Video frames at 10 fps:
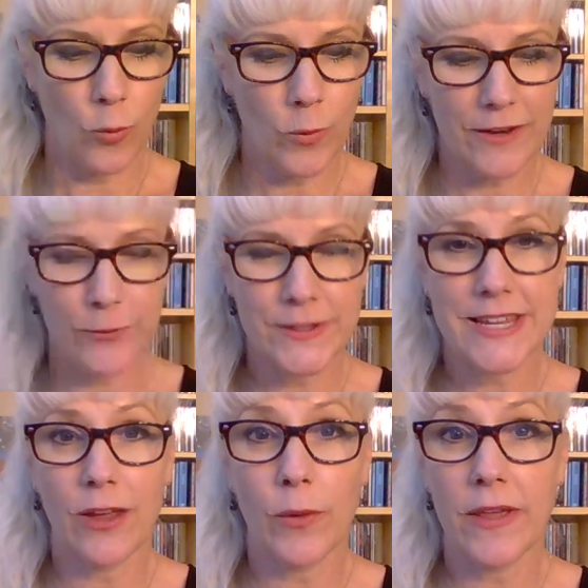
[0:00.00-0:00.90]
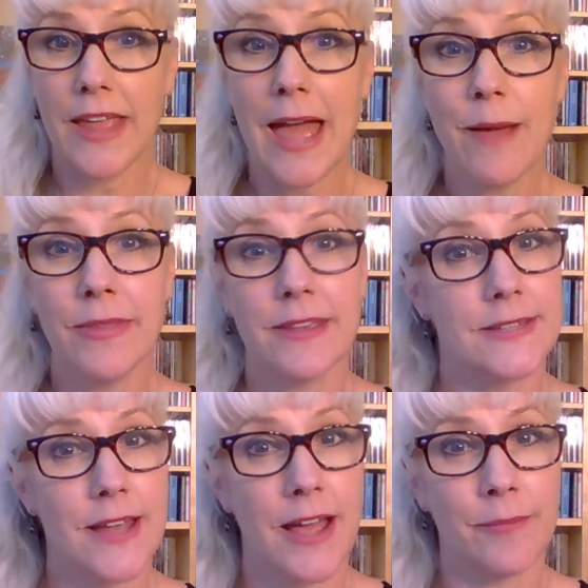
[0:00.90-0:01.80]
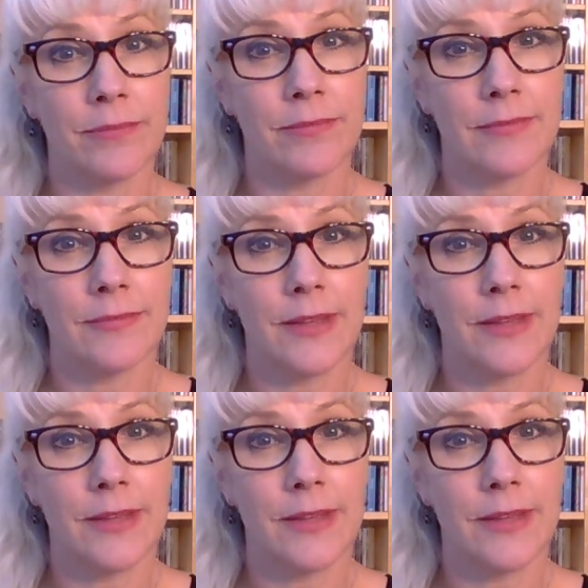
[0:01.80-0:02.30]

What if we take away the M this time?